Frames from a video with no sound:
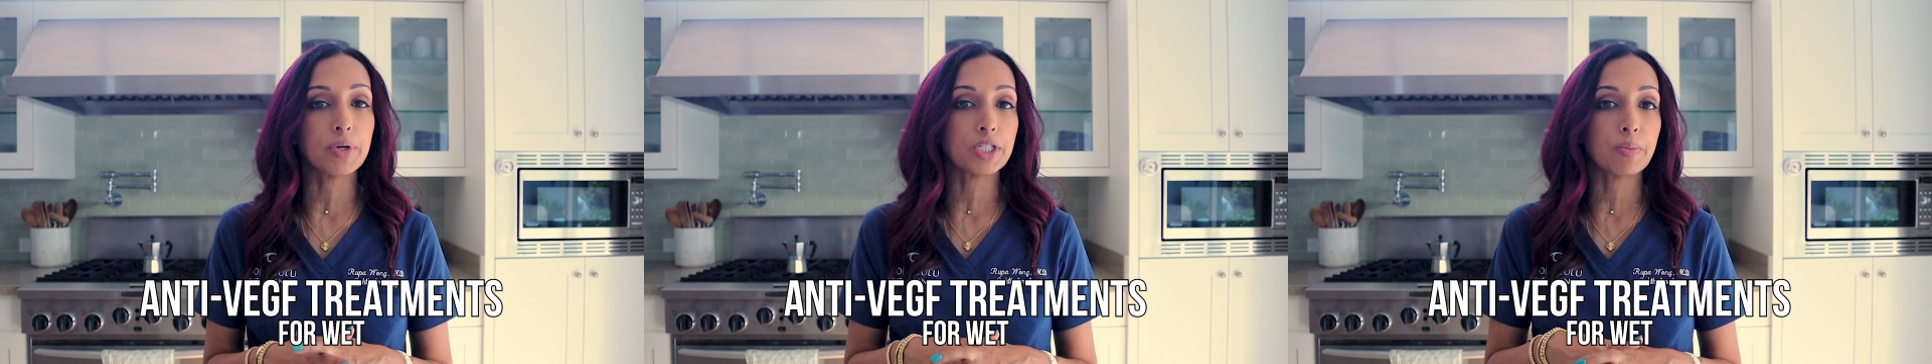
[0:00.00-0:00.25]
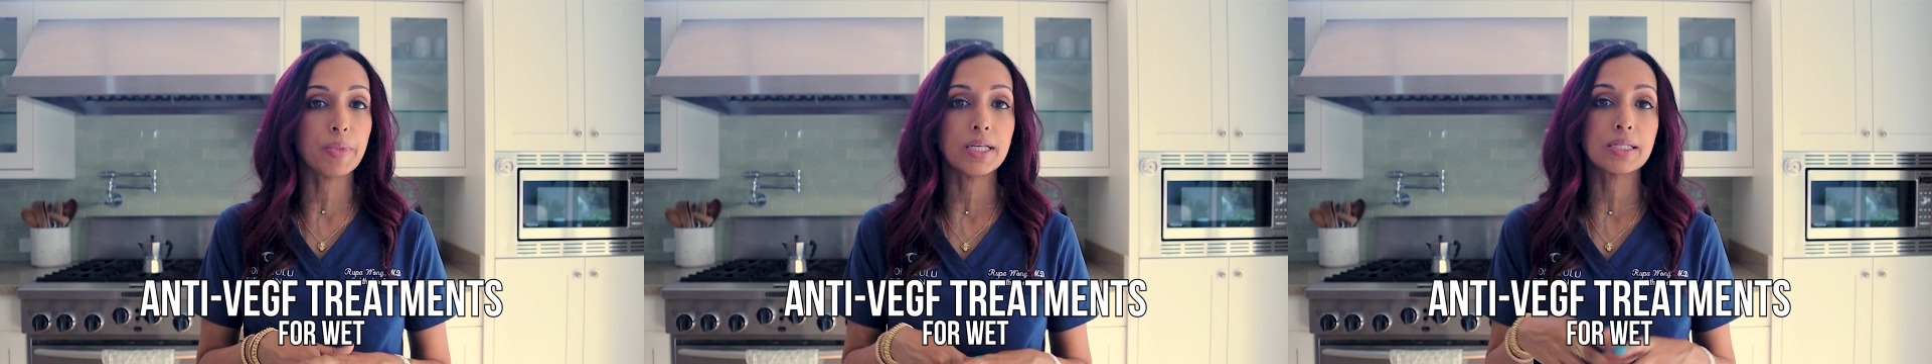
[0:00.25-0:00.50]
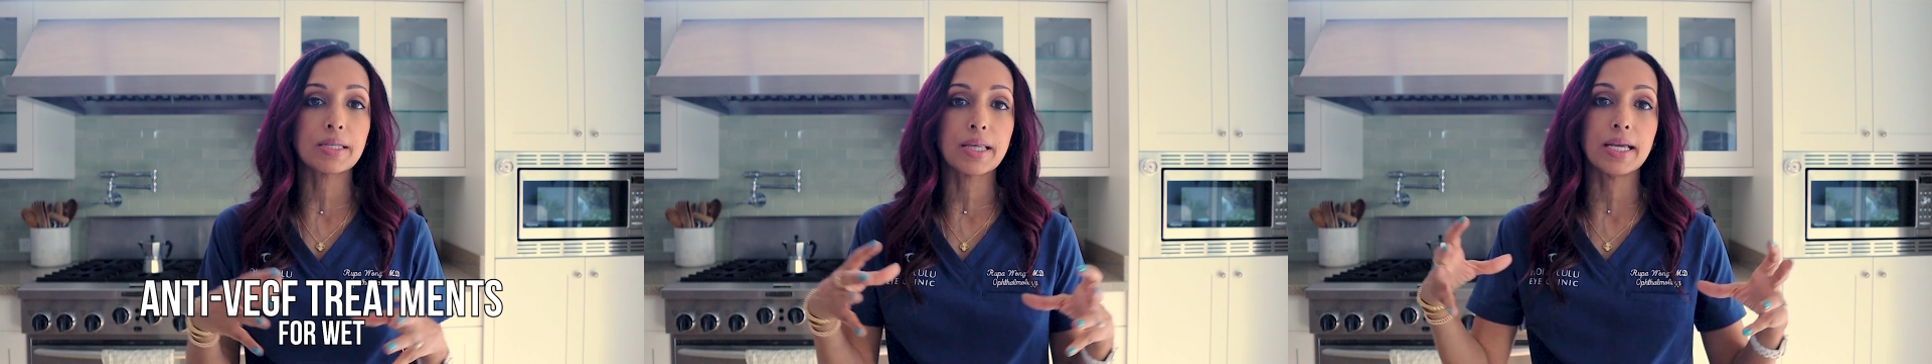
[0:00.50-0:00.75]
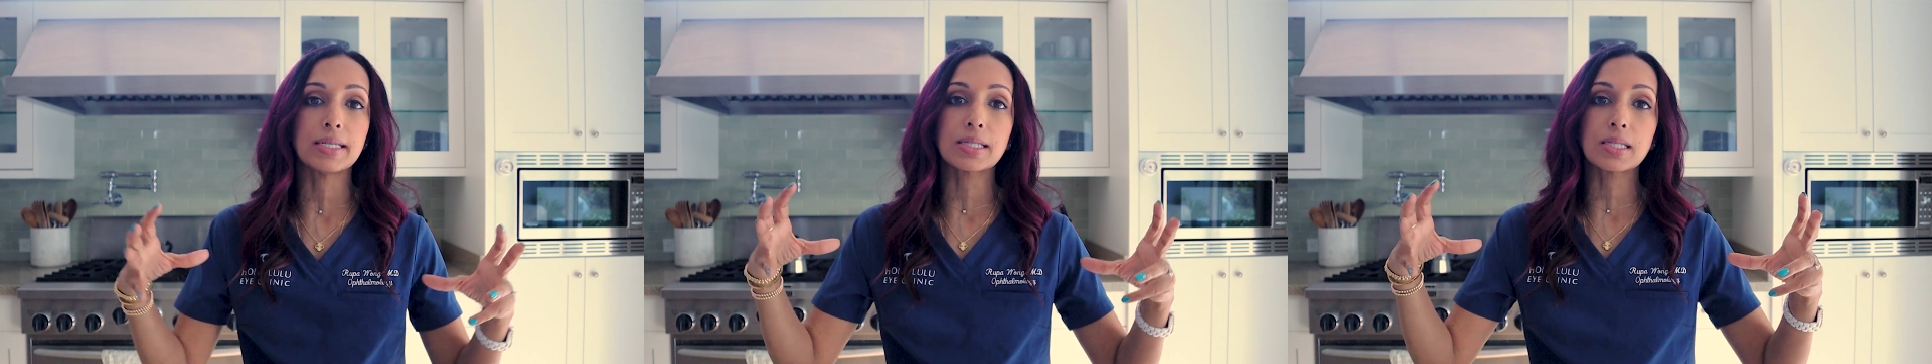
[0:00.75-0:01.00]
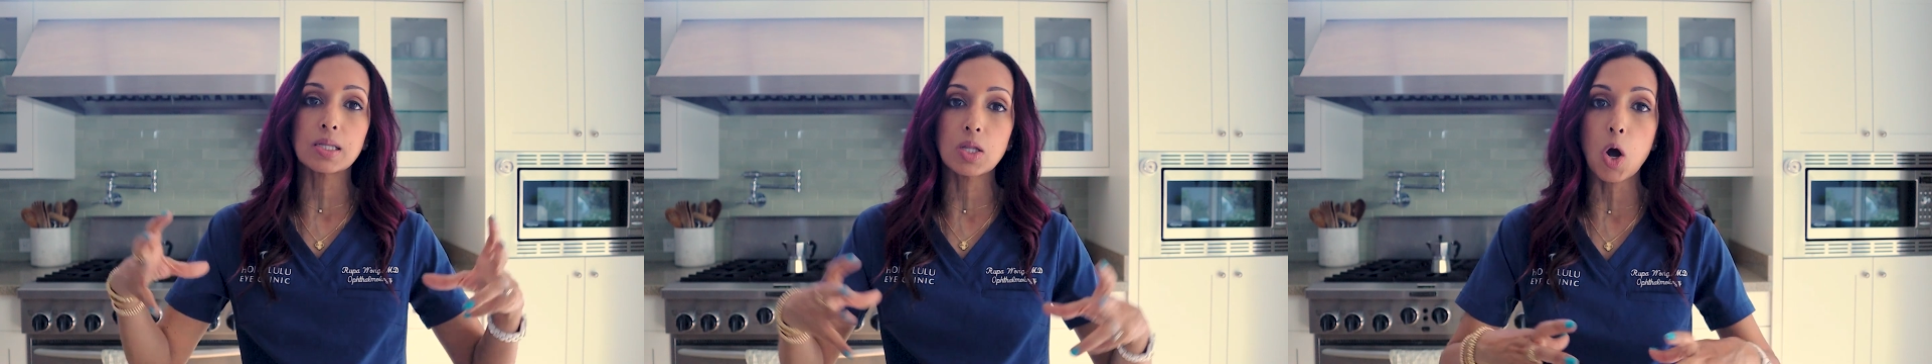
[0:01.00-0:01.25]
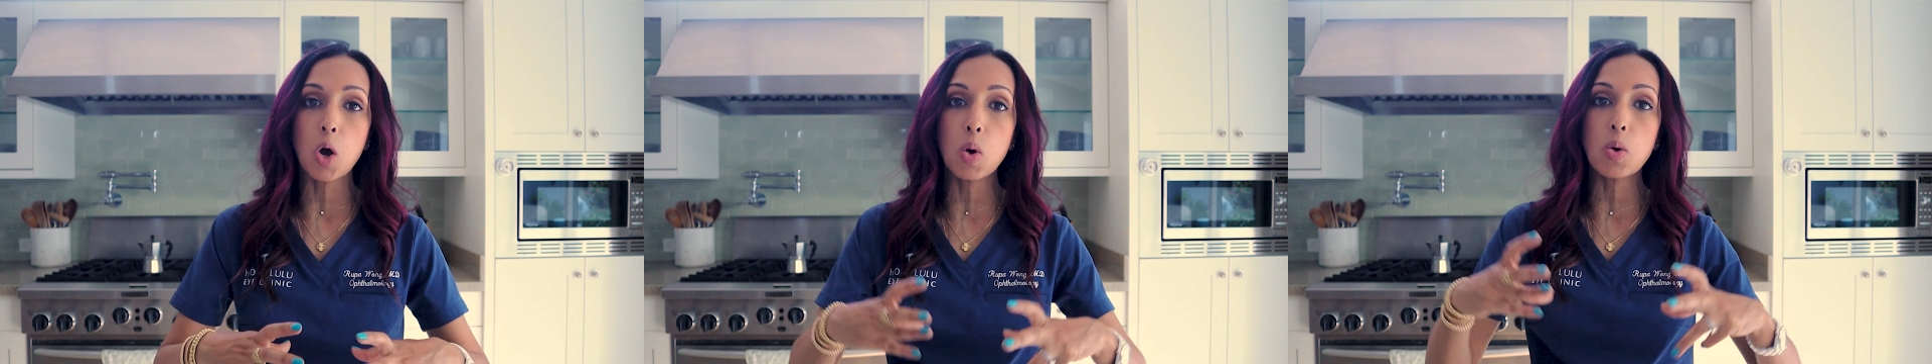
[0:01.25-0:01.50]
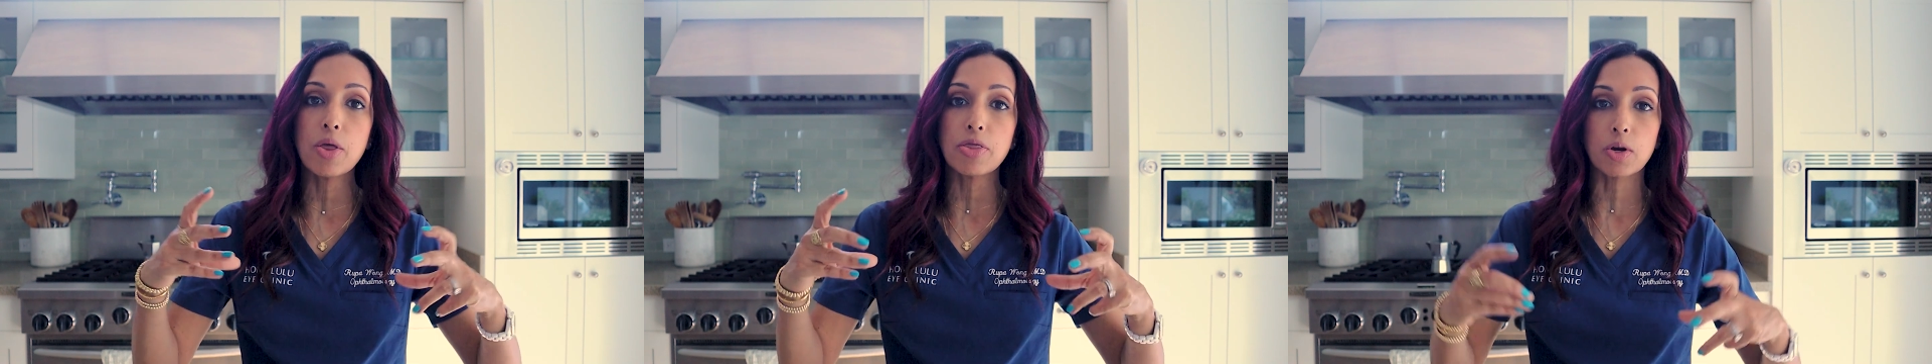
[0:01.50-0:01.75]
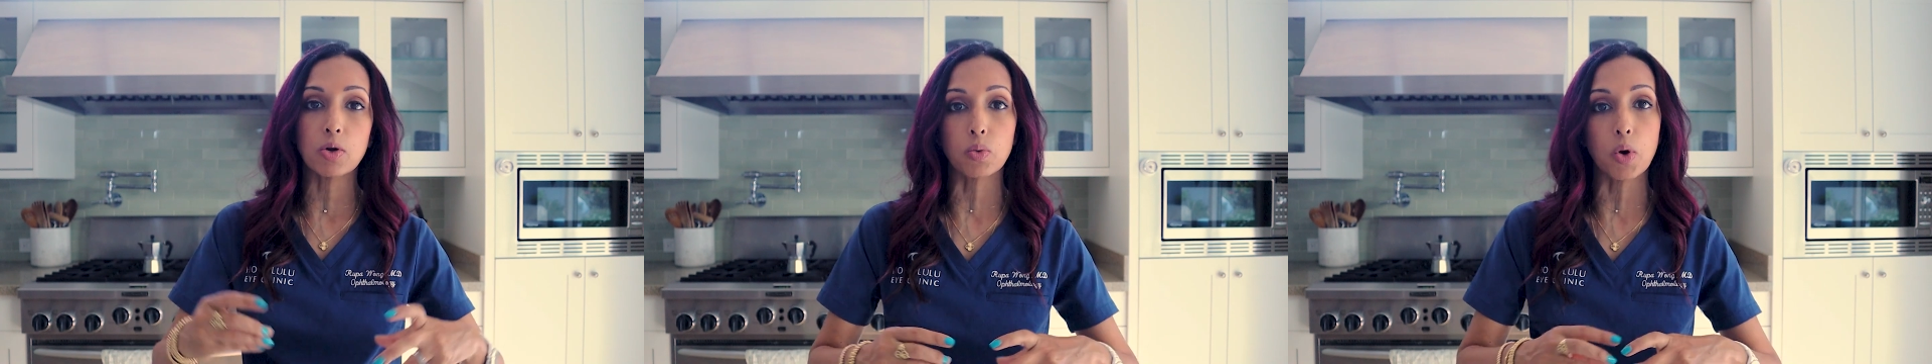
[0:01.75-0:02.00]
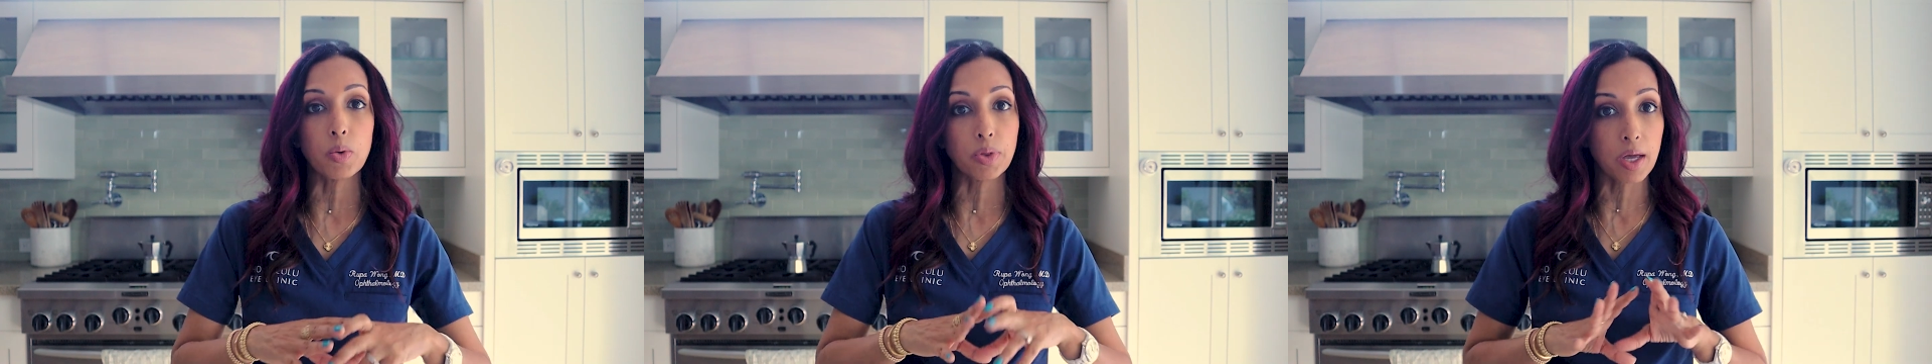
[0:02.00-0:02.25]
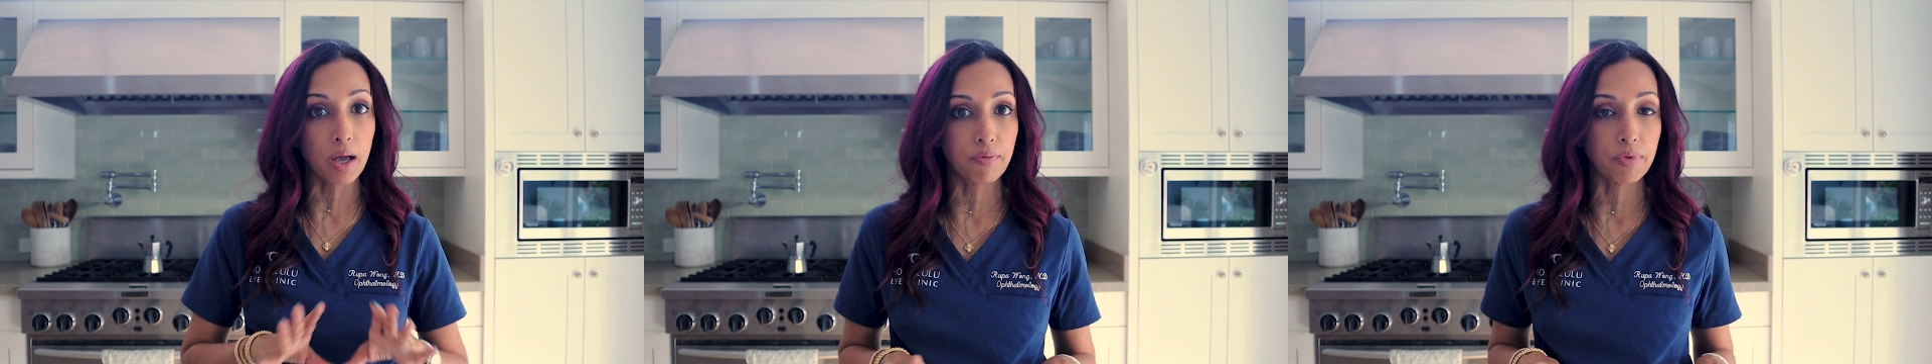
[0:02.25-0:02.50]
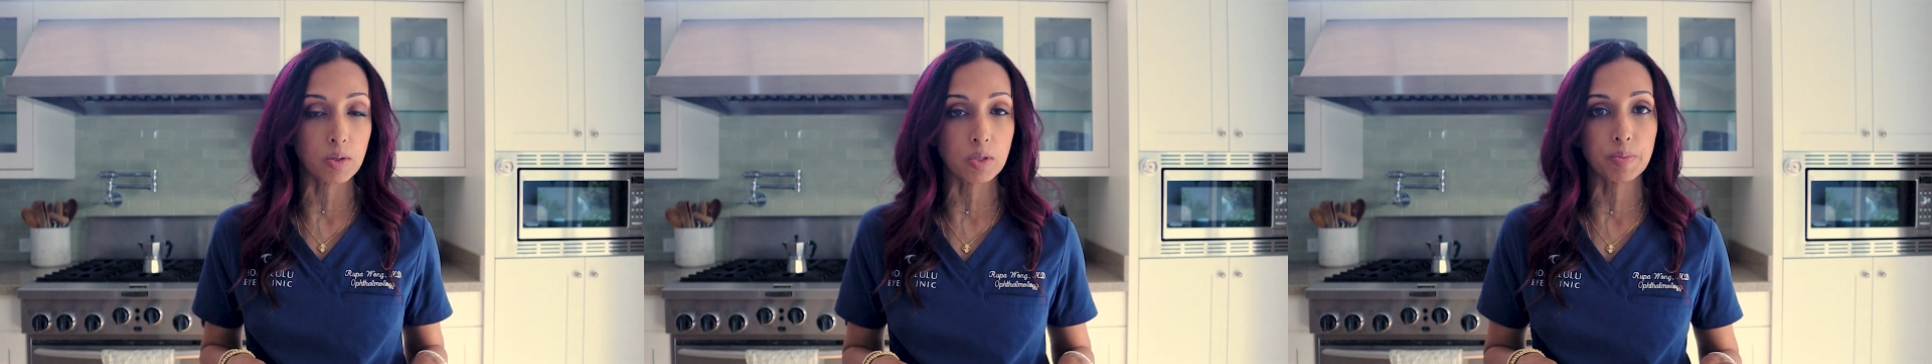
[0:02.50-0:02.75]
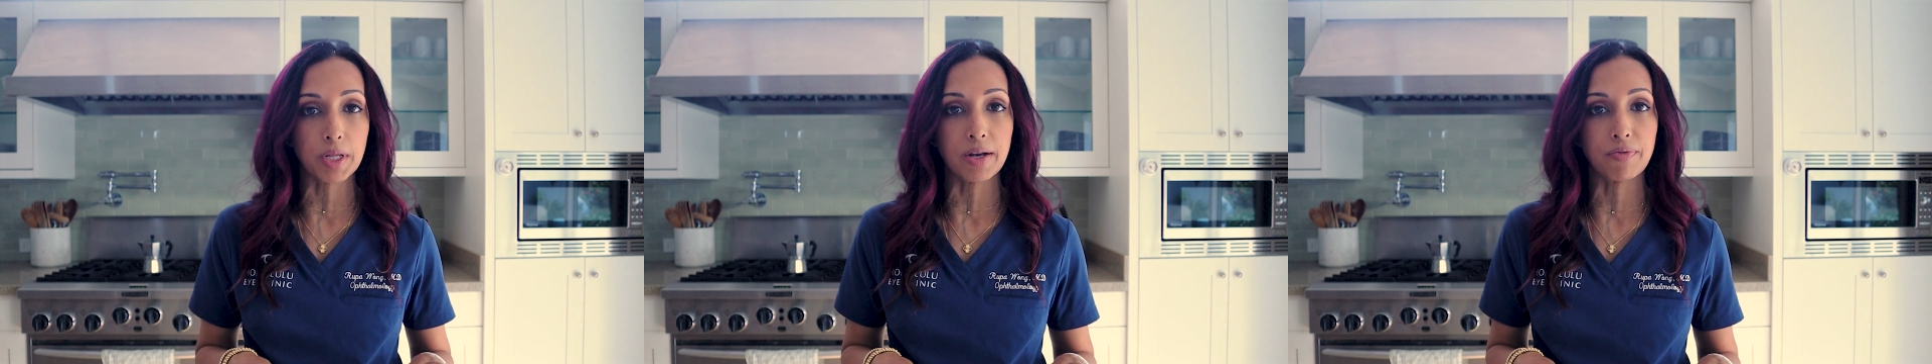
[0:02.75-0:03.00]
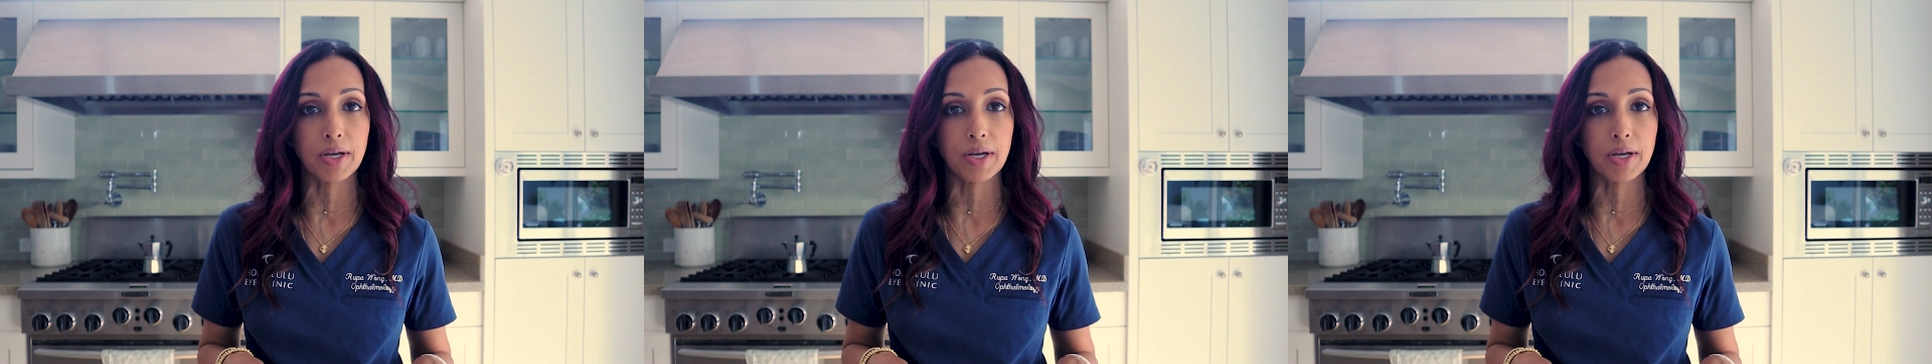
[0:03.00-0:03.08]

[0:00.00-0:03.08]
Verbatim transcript: which means they slow the growth of those blood